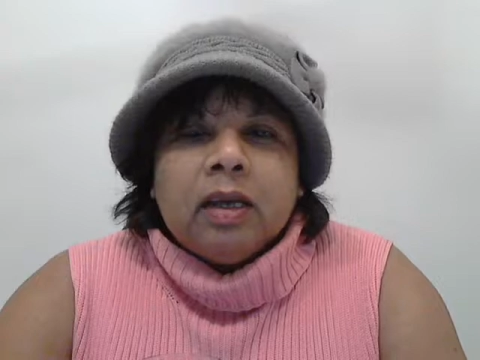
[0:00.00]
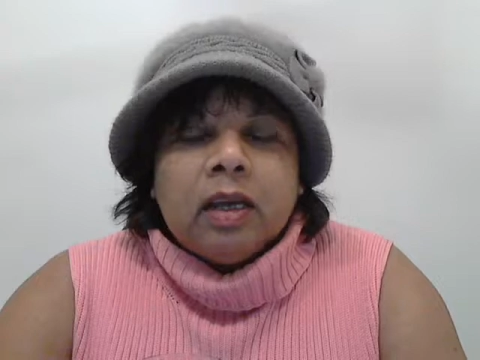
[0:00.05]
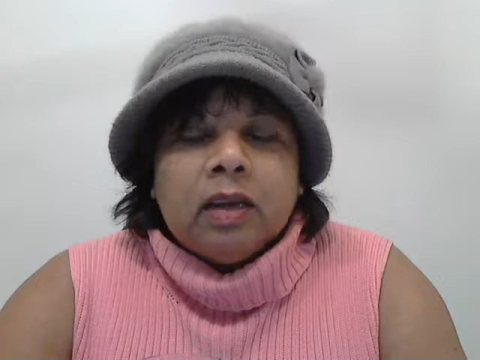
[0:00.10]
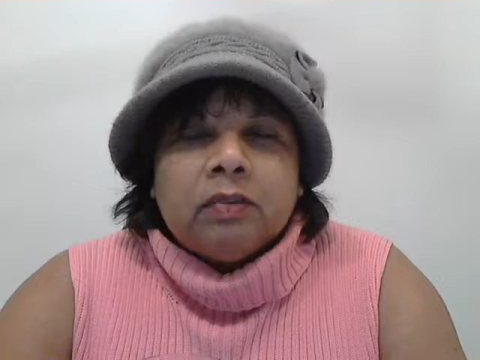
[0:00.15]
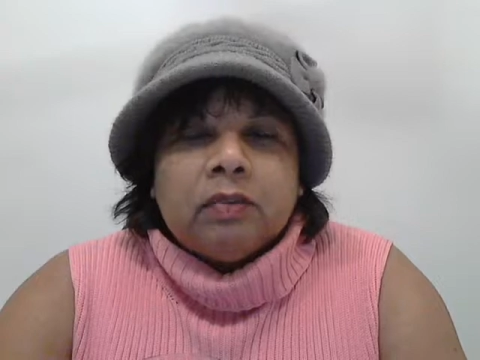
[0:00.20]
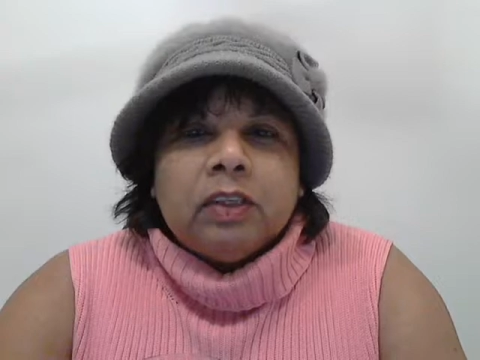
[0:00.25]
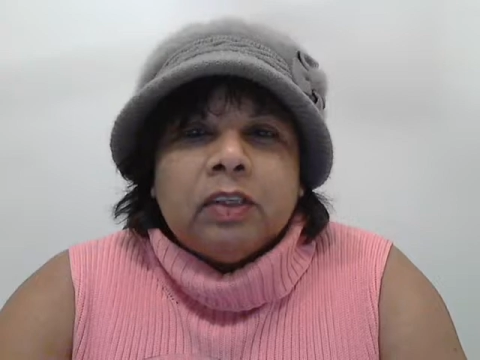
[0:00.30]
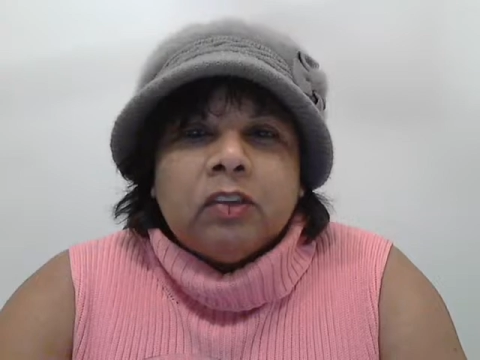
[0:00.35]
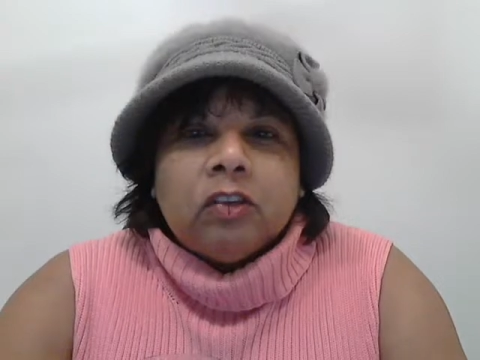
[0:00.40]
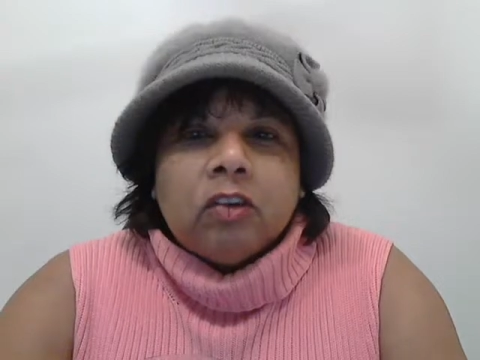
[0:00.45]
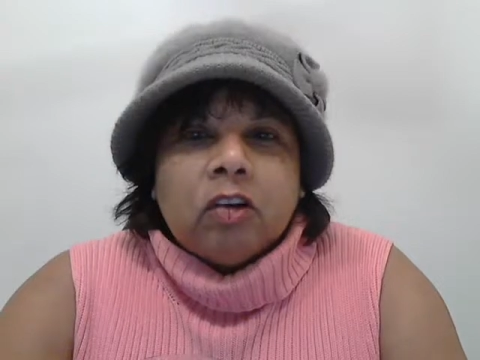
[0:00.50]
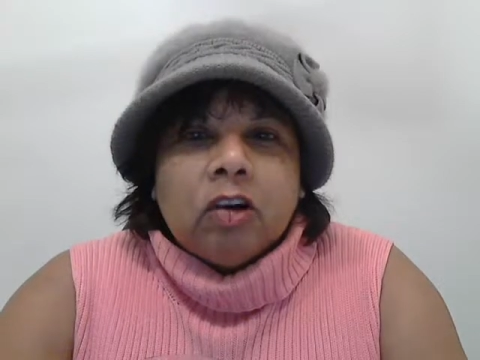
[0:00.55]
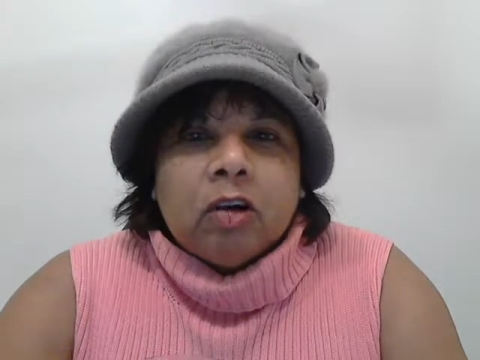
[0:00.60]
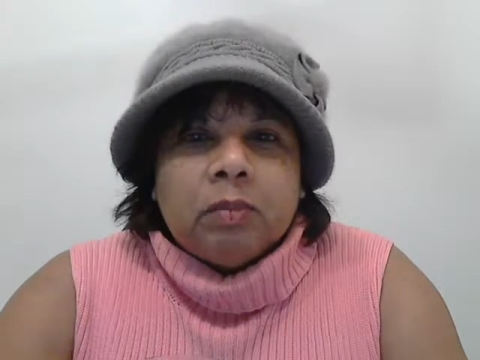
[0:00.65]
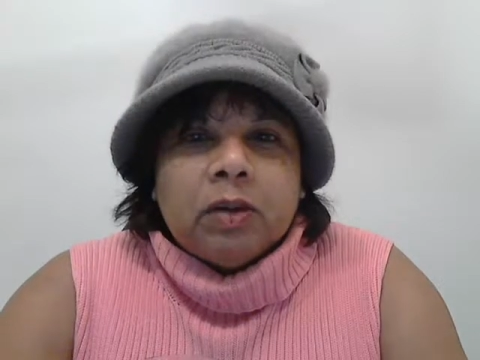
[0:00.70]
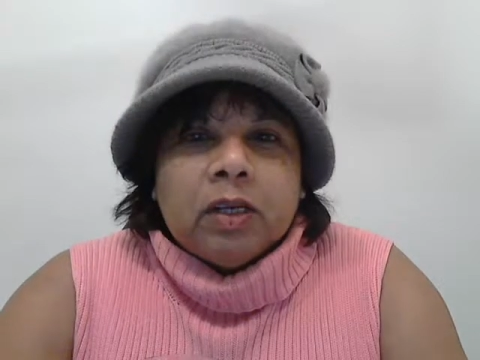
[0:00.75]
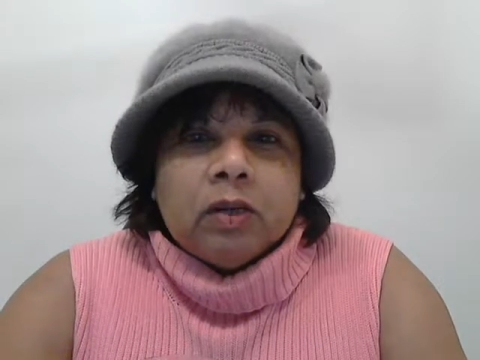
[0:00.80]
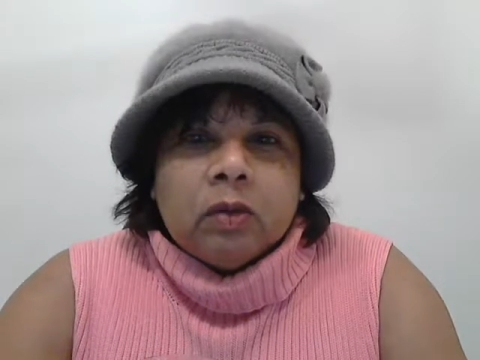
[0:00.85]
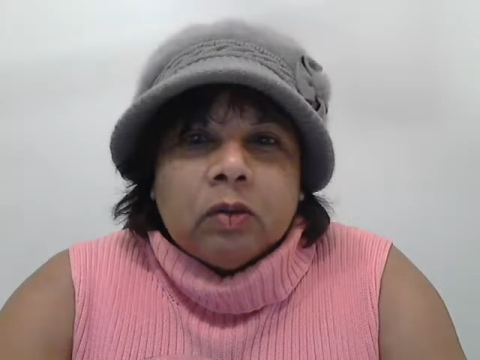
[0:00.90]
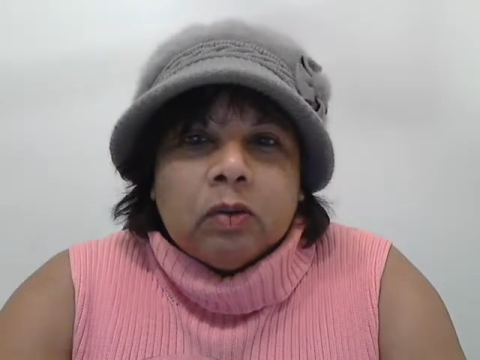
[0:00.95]
Every
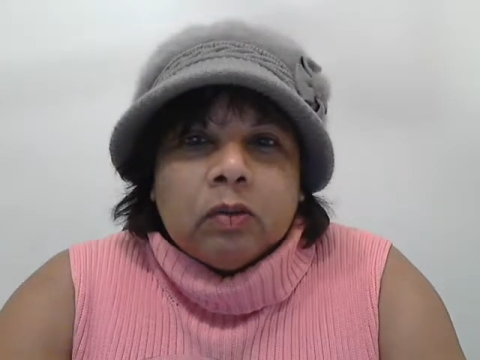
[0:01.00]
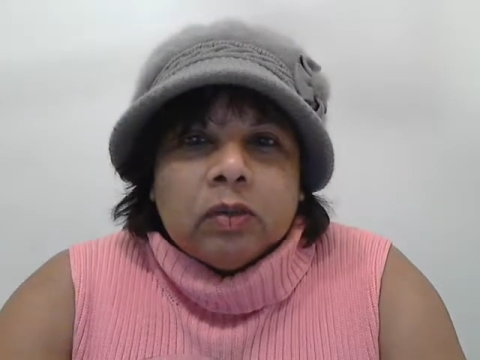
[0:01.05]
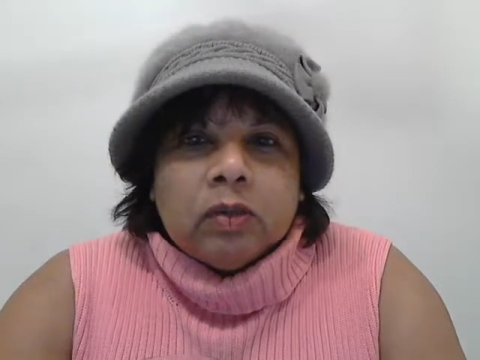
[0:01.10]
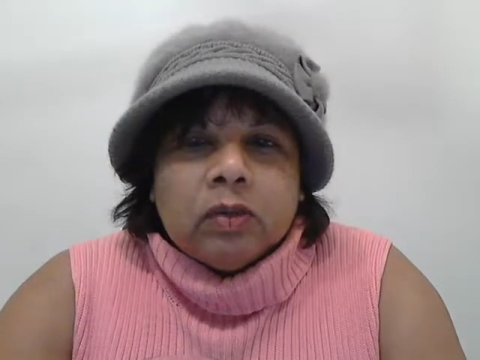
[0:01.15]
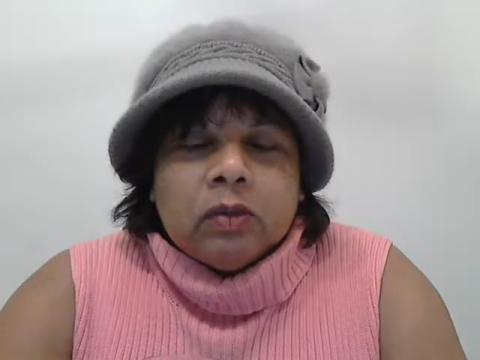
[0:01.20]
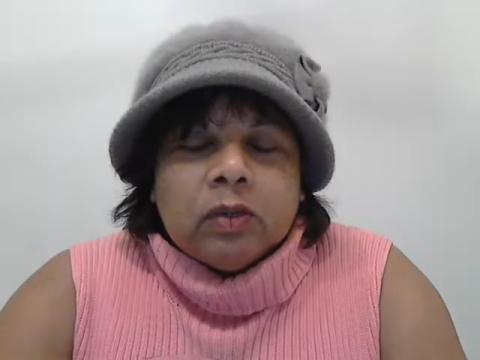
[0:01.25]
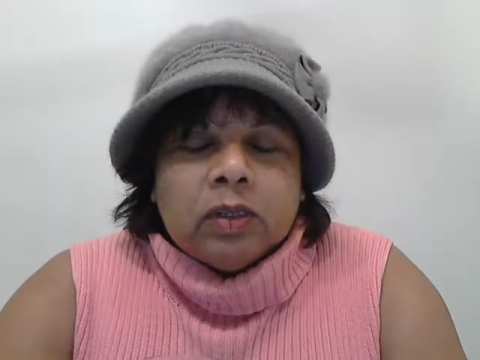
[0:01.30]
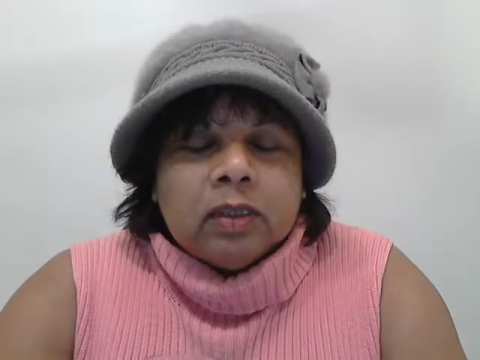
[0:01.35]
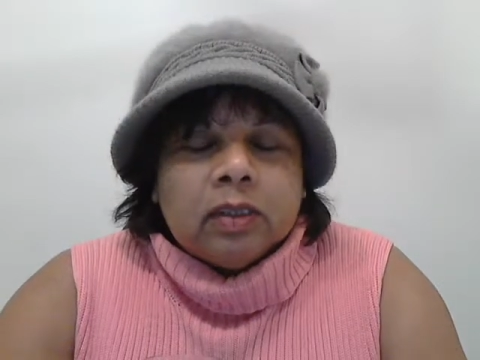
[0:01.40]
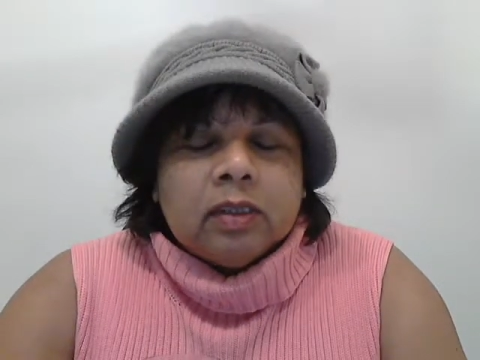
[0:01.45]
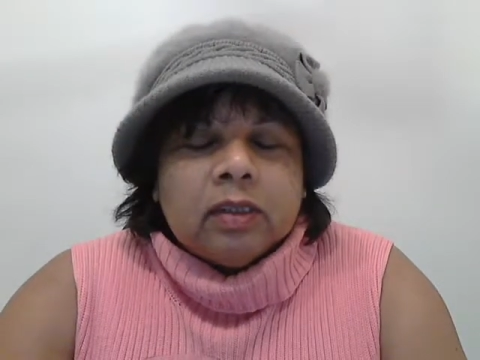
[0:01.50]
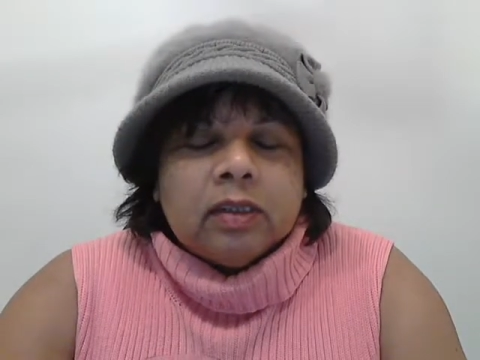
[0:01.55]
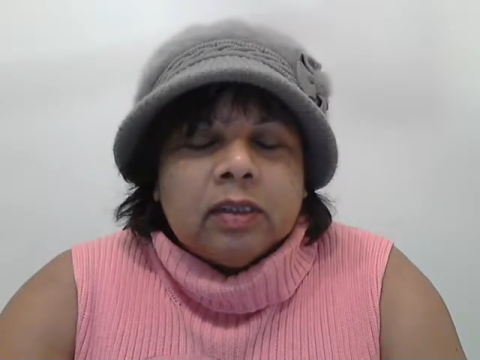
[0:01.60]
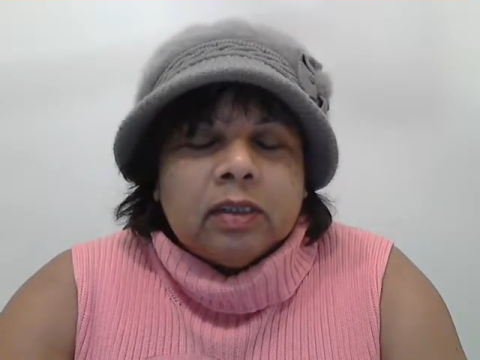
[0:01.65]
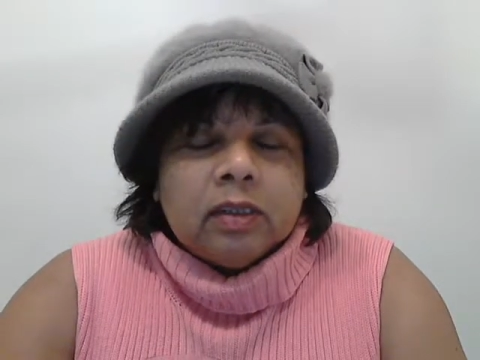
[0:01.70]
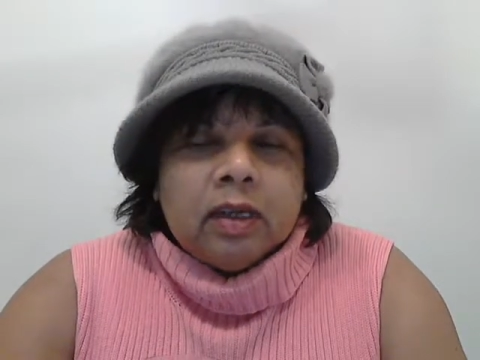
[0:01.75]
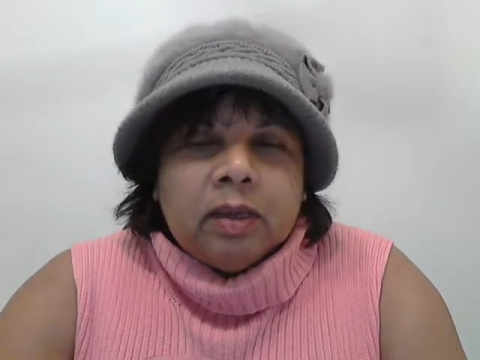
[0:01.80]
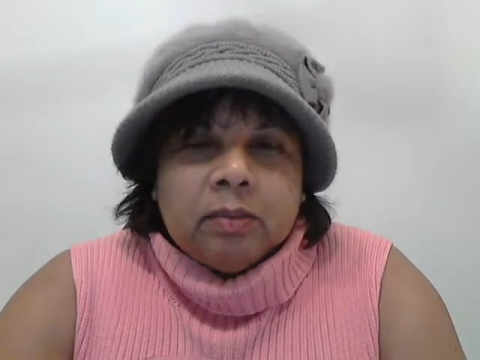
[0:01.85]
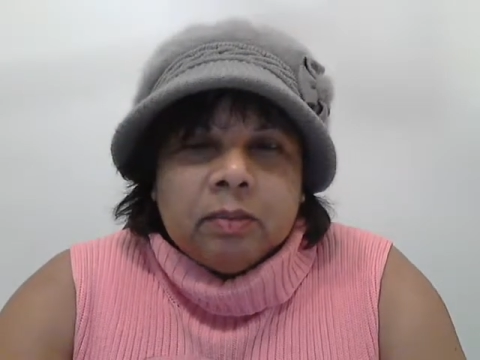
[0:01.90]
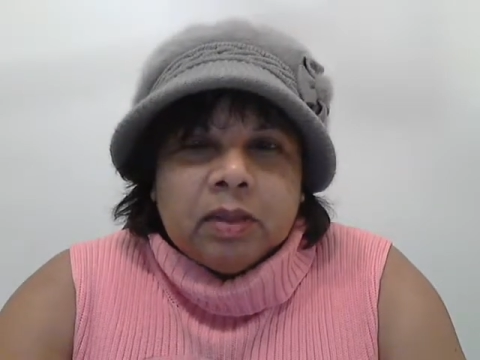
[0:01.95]
job I go to, it's the
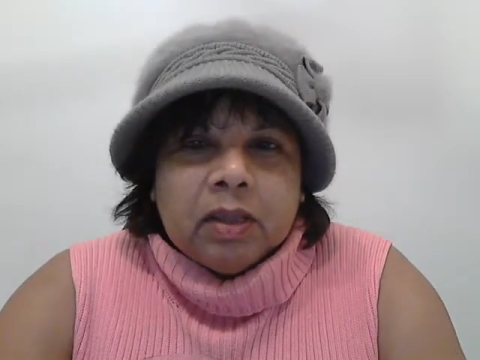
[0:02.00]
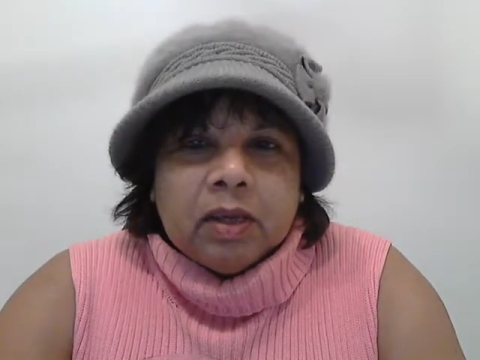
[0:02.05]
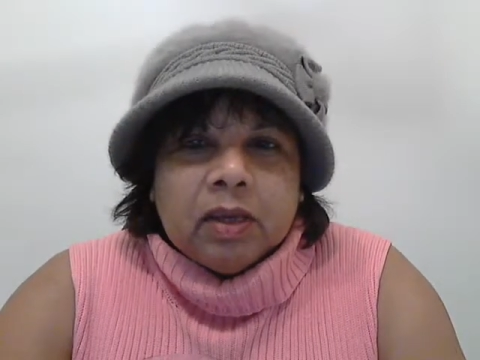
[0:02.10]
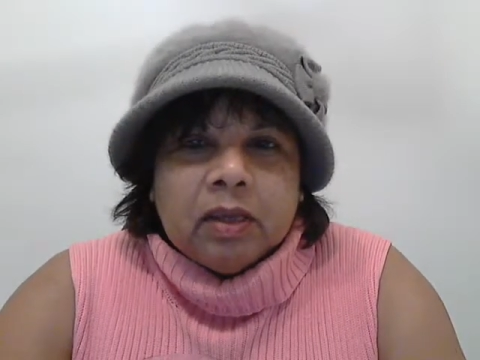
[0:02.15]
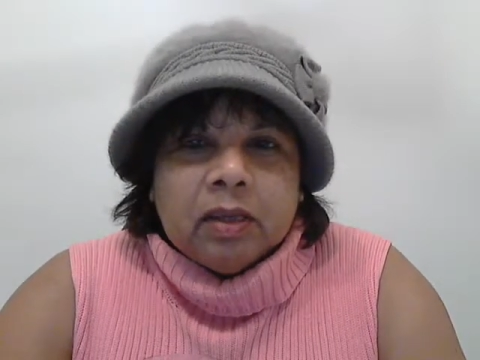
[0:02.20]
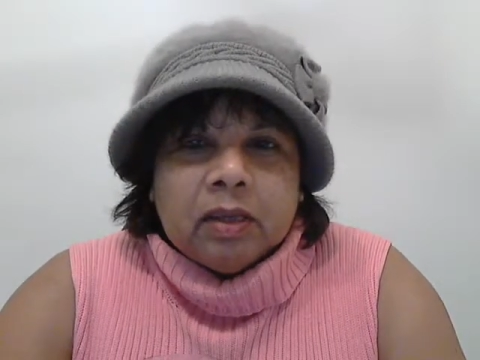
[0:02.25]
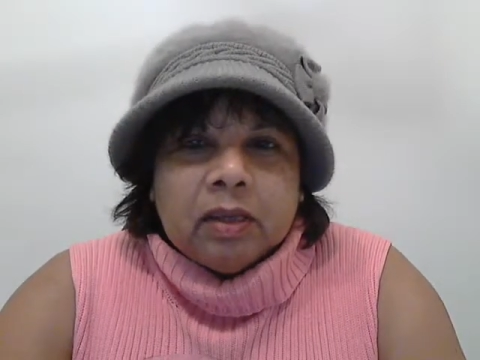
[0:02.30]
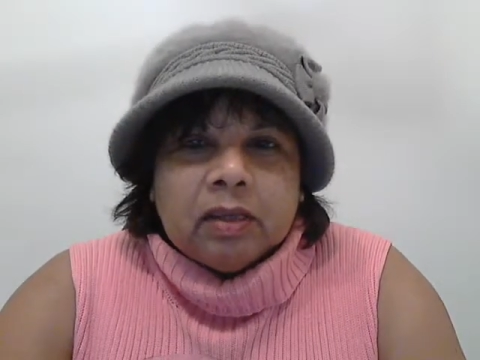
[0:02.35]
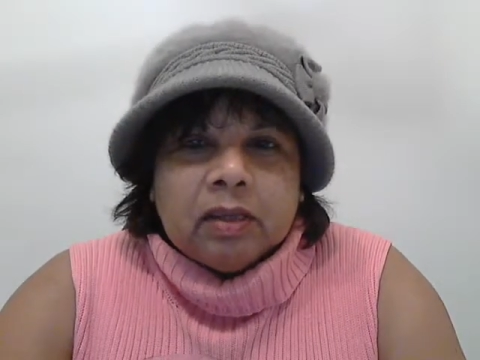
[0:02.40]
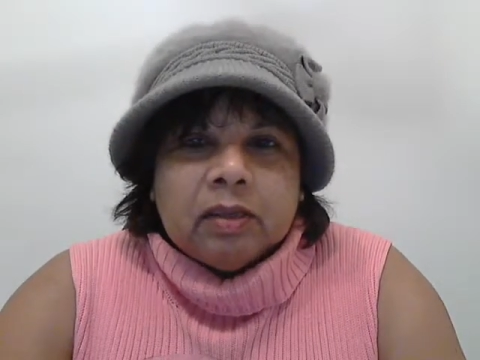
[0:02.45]
same thing.